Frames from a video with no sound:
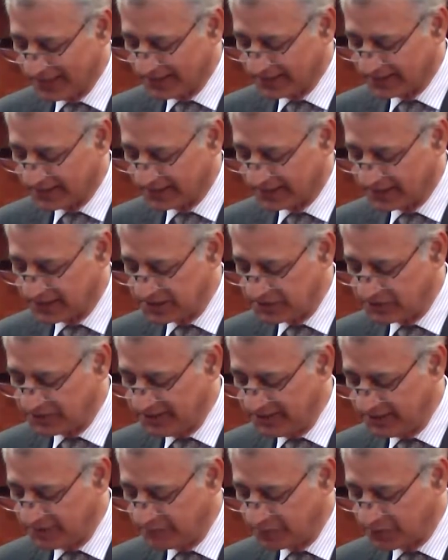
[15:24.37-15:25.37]
the
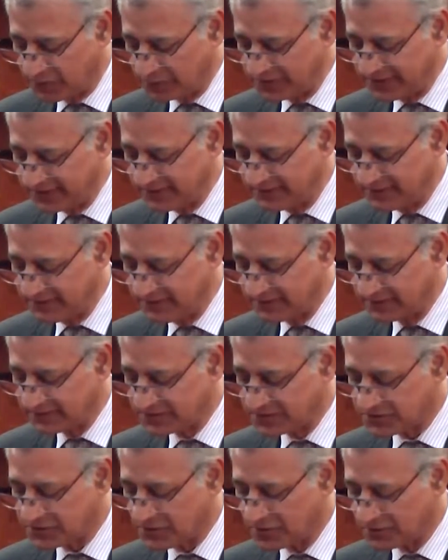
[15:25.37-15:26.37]
country rebounded
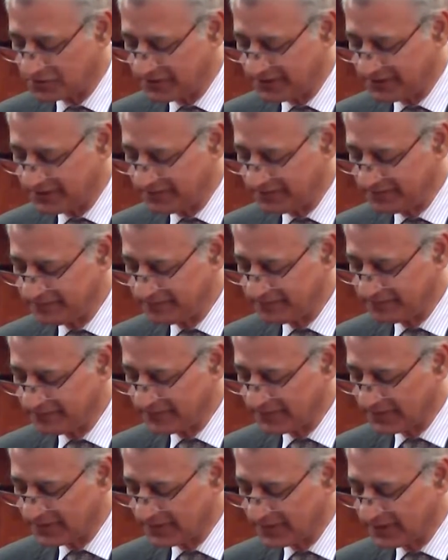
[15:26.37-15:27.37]
strongly
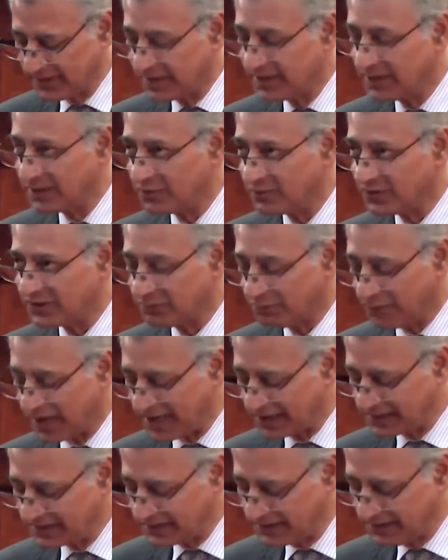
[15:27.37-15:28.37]
with
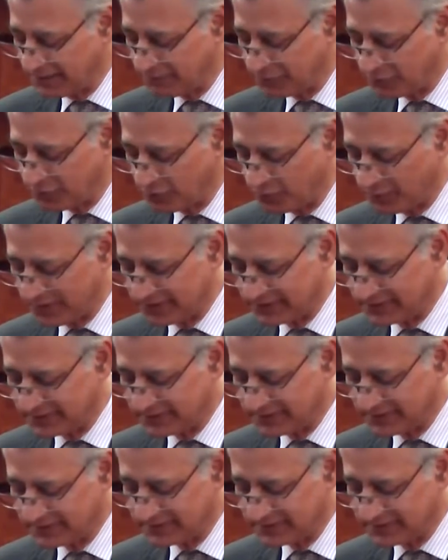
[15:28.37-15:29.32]
marked improvement